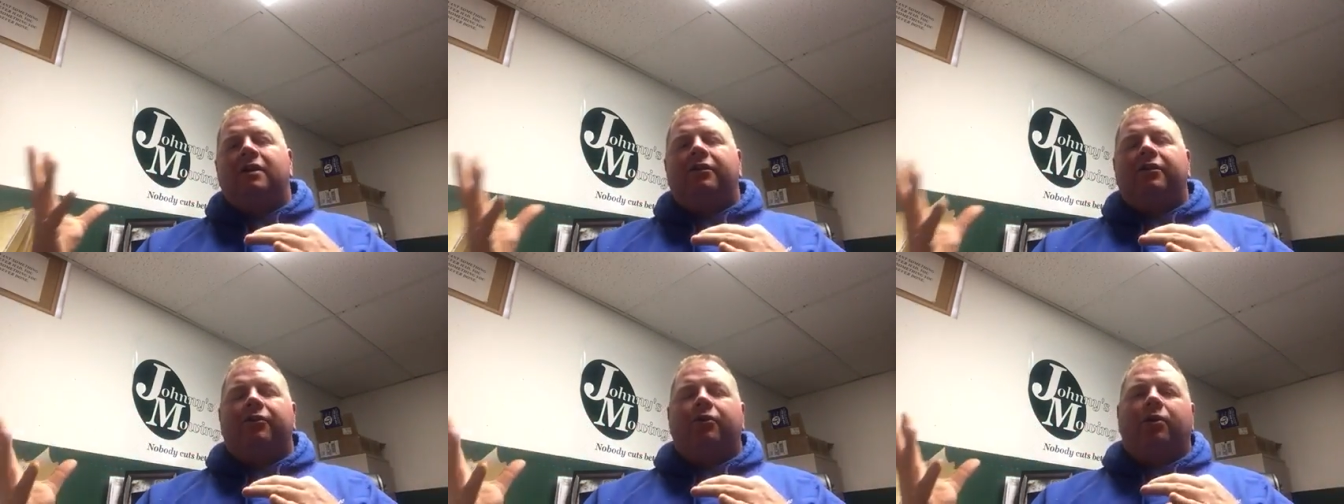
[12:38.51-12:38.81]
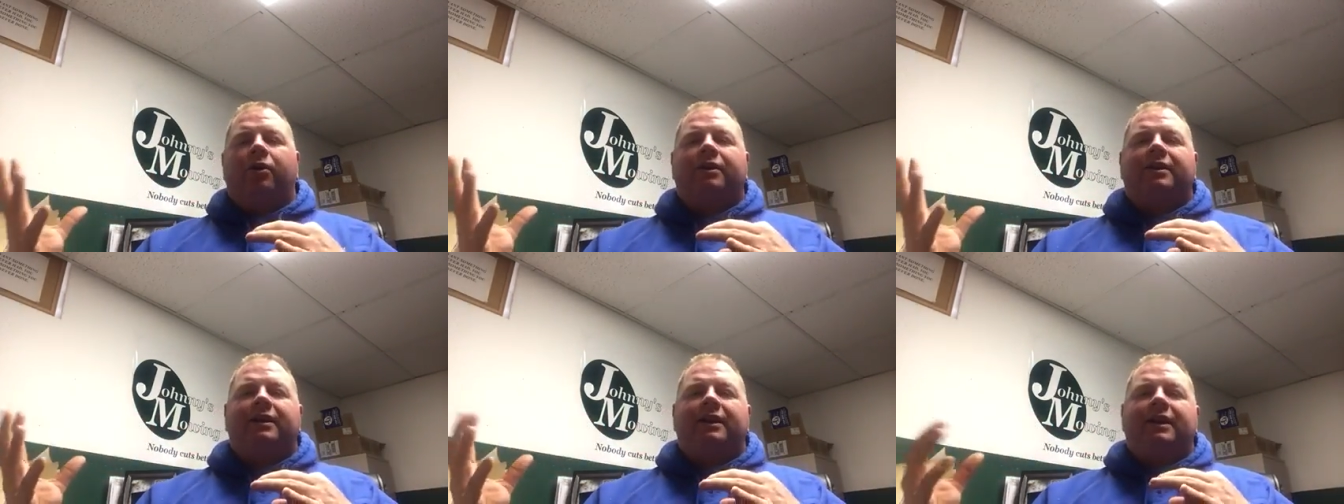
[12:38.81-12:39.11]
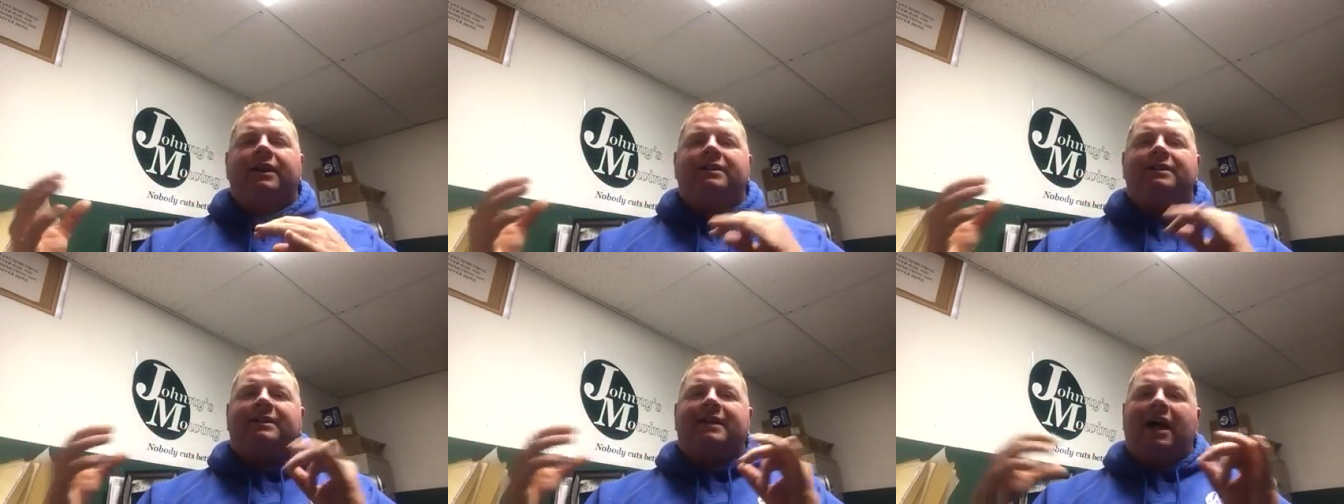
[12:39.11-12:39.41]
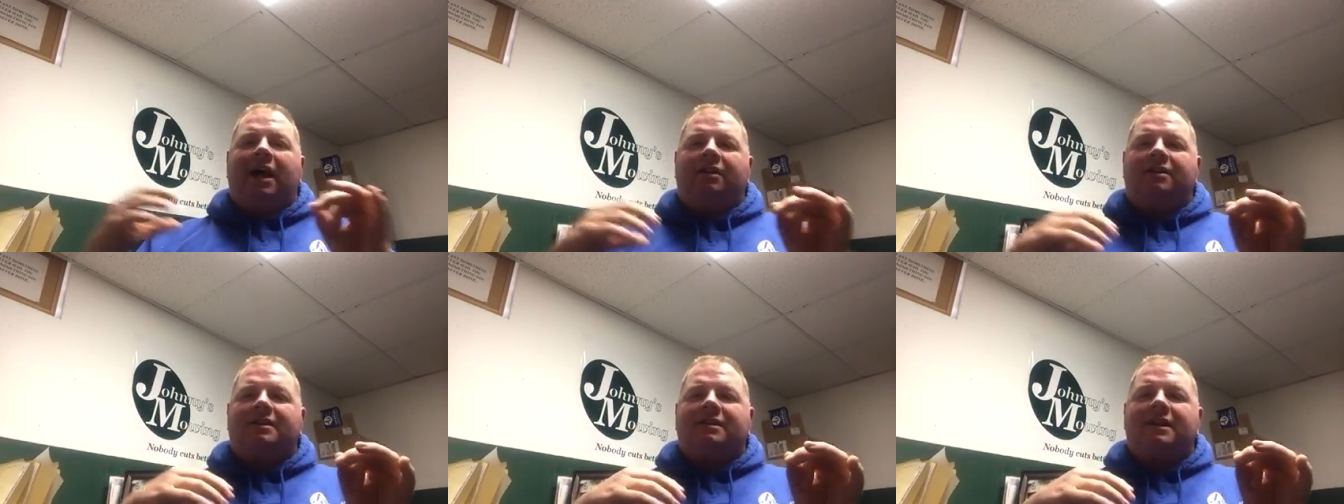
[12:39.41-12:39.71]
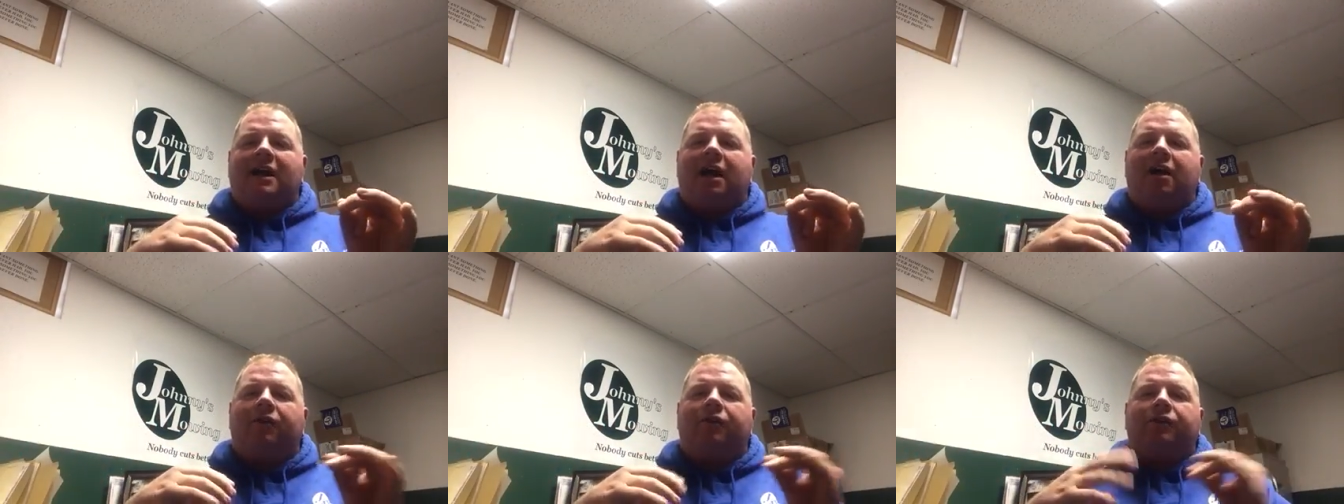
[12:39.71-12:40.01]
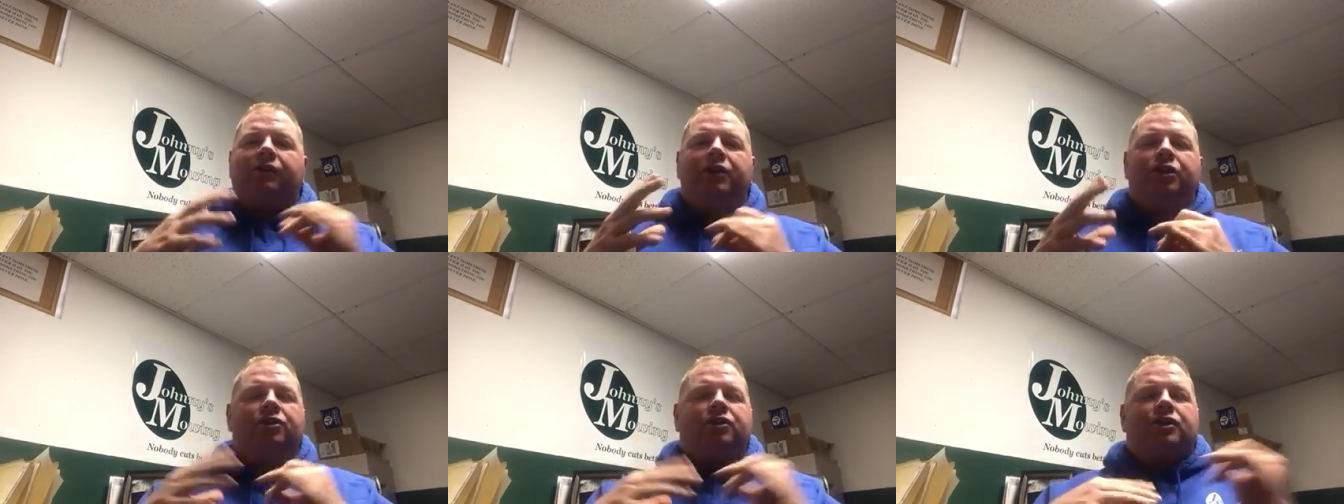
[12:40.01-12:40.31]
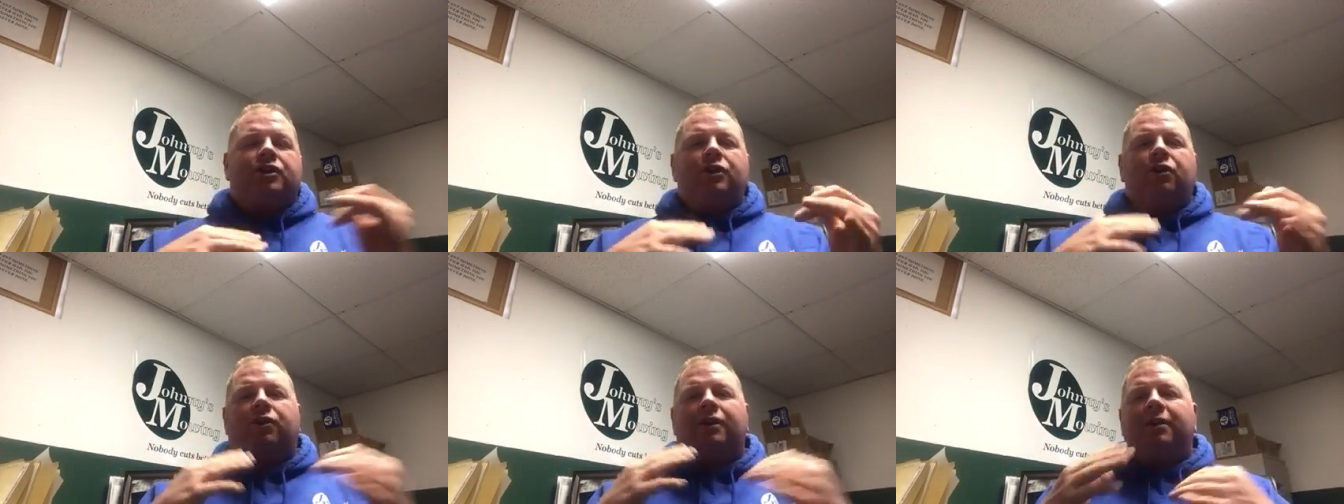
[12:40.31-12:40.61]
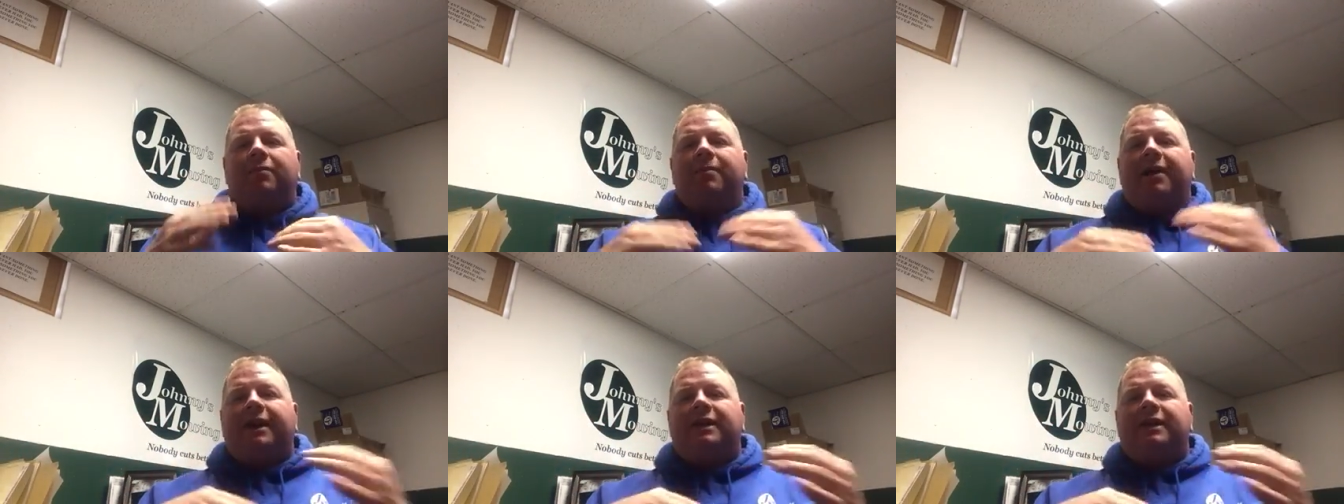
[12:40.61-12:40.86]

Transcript: the Northeast, down south, you still can